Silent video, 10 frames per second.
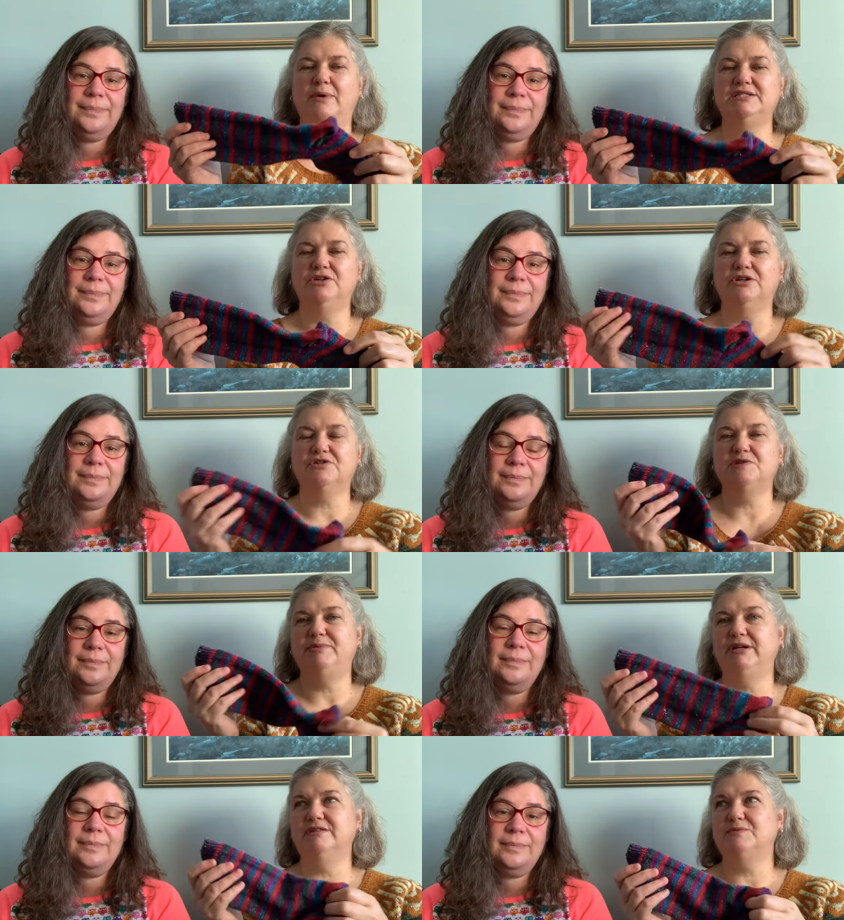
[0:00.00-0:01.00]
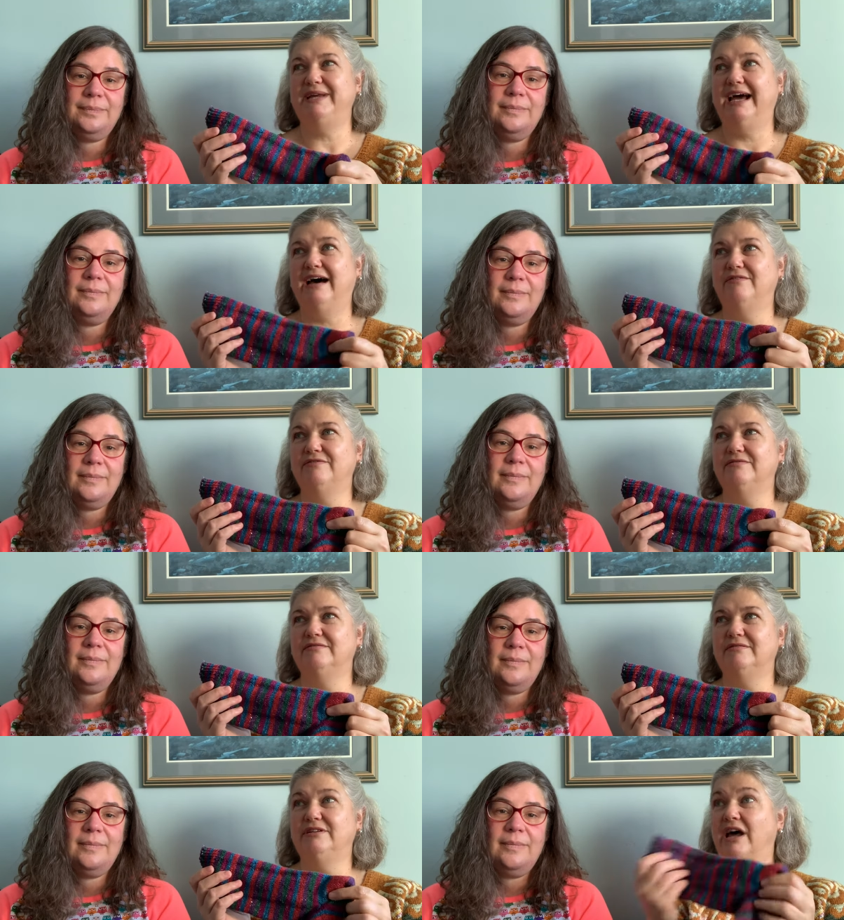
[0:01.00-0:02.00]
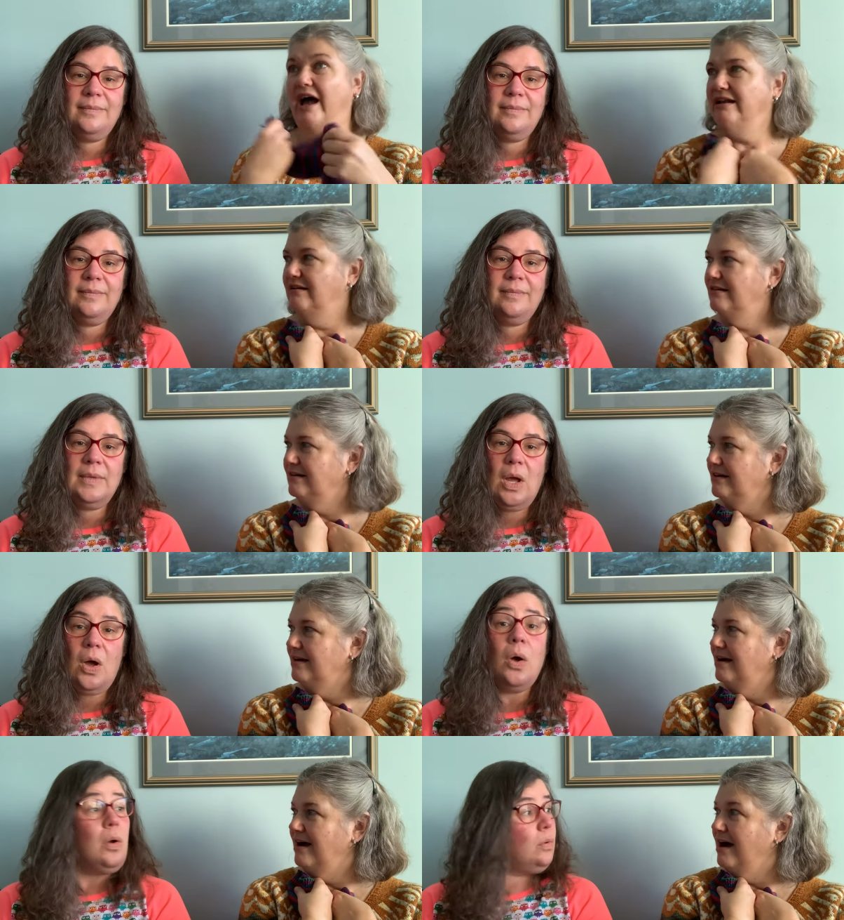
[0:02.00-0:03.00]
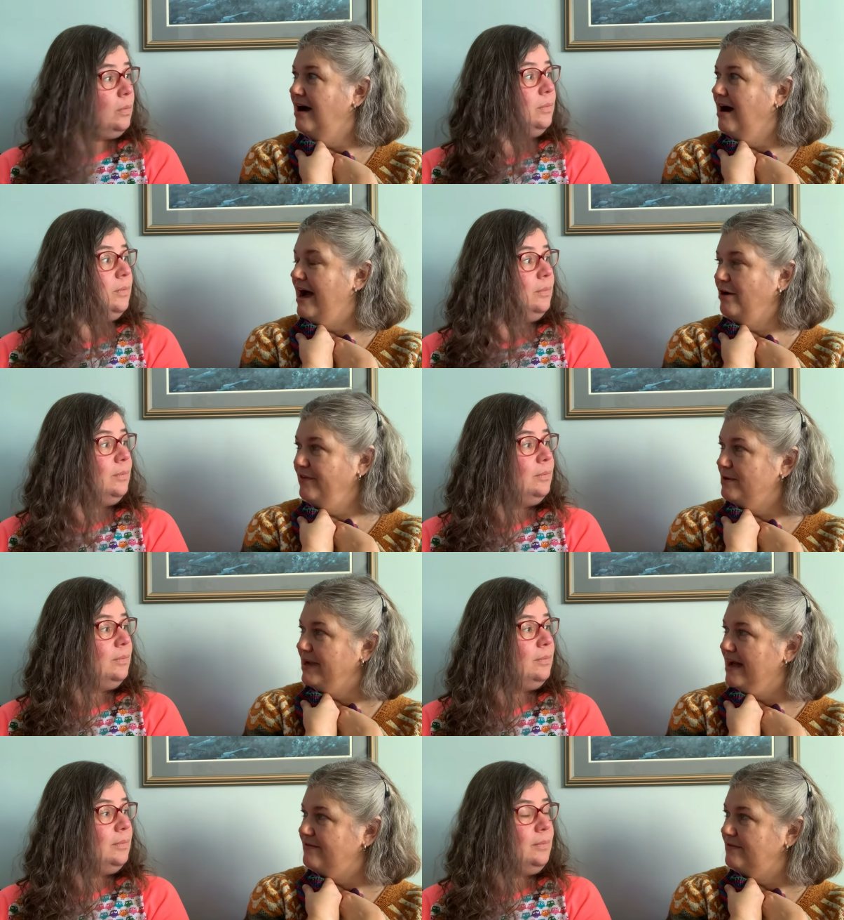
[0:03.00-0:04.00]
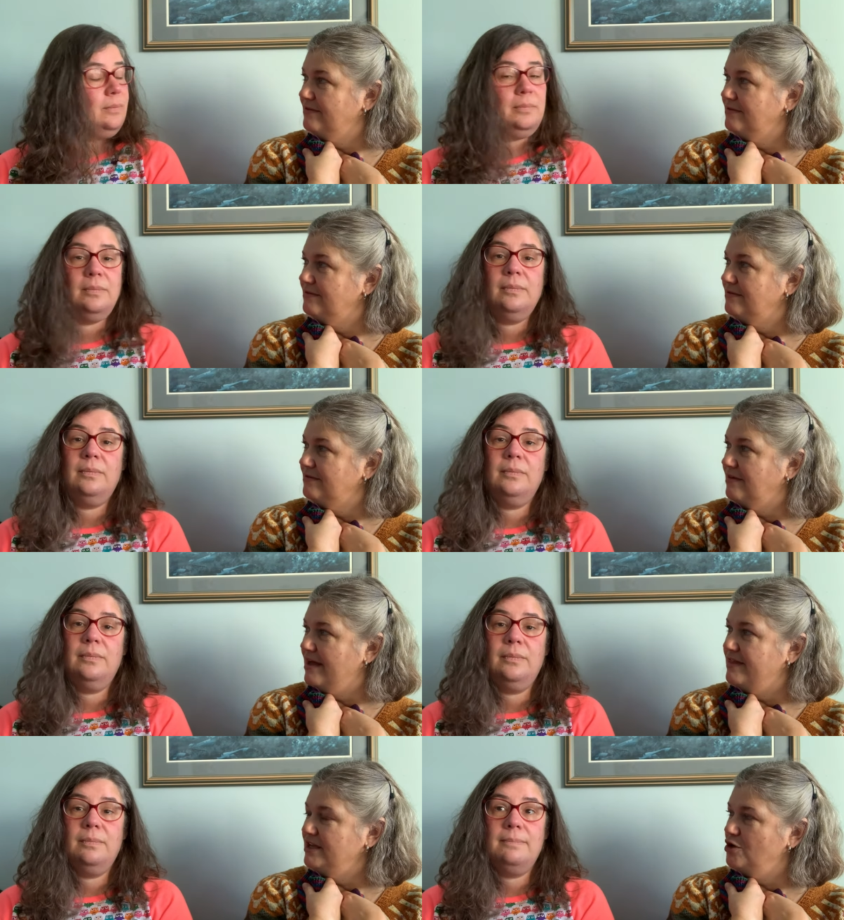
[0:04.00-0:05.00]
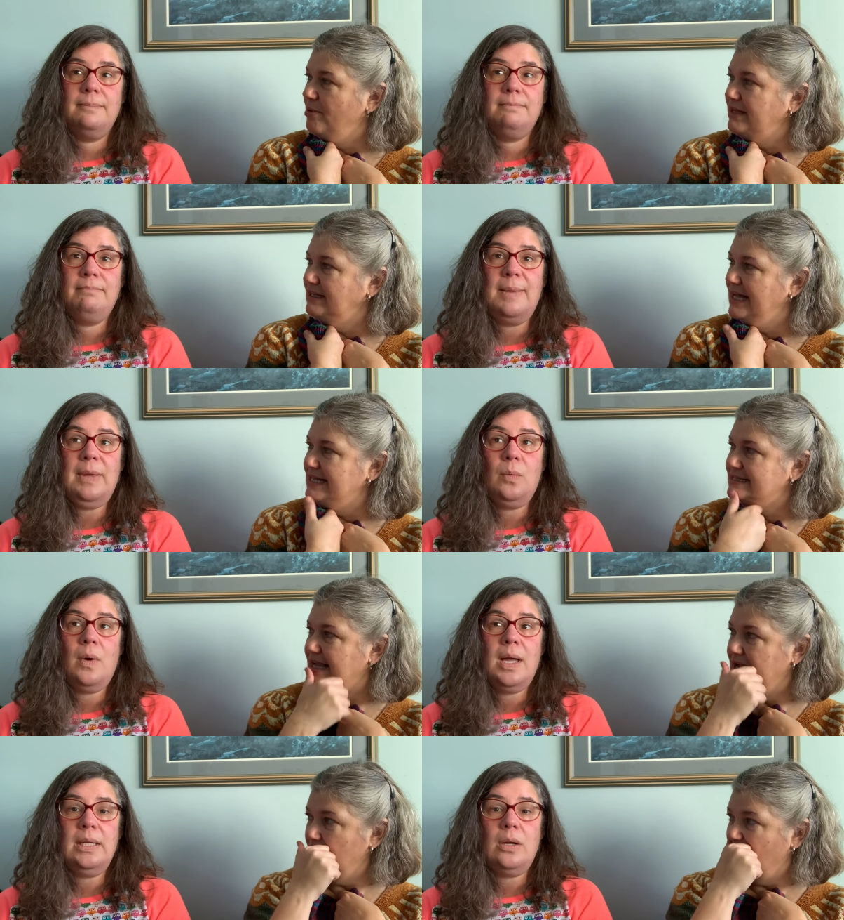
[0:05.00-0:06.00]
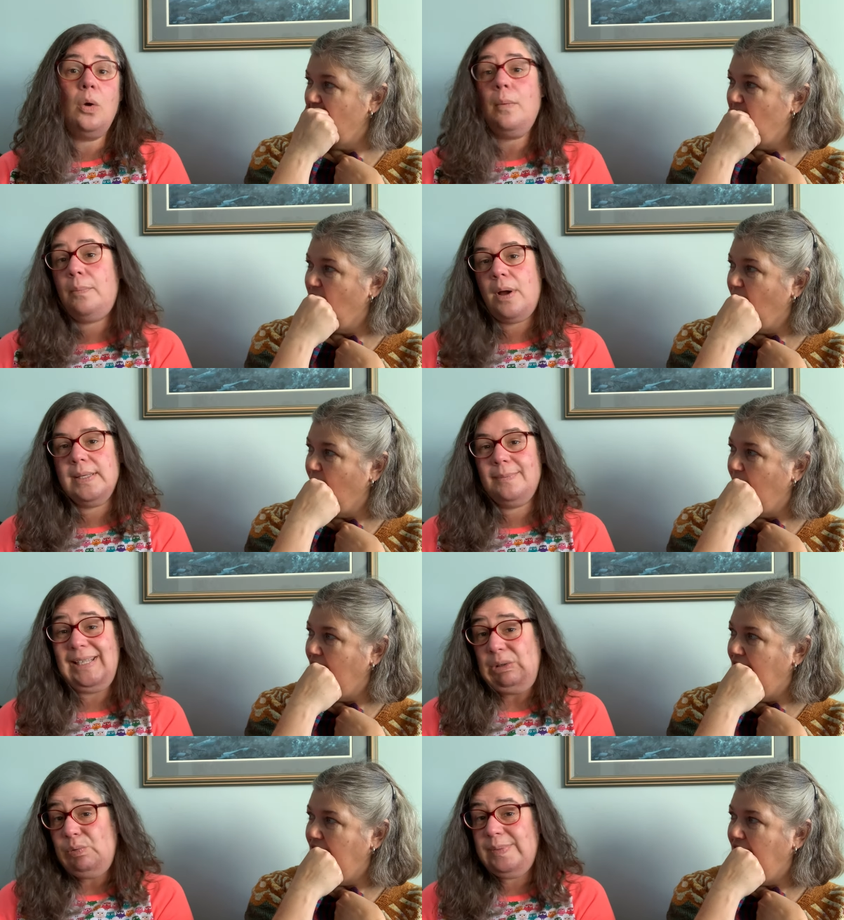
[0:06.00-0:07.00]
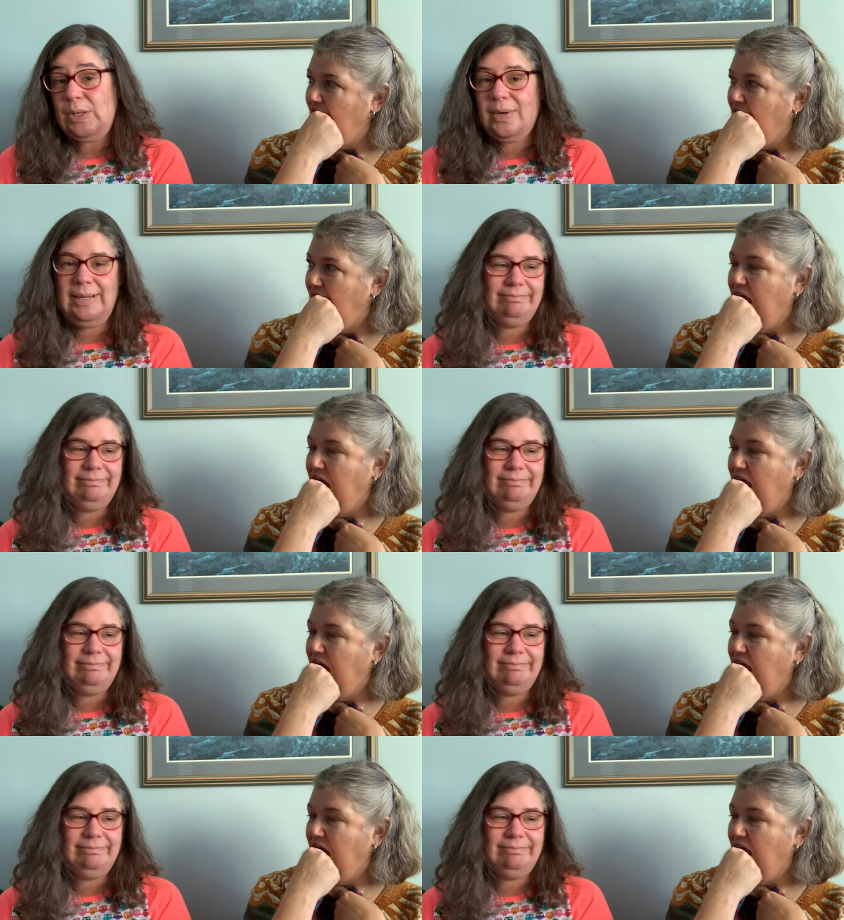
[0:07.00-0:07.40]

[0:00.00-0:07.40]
Speaker 1: West Yorkshire Spinners. We have none. Oh! I don't think we had, I think you bought the Maybe one? Oh, possibly. Sorry.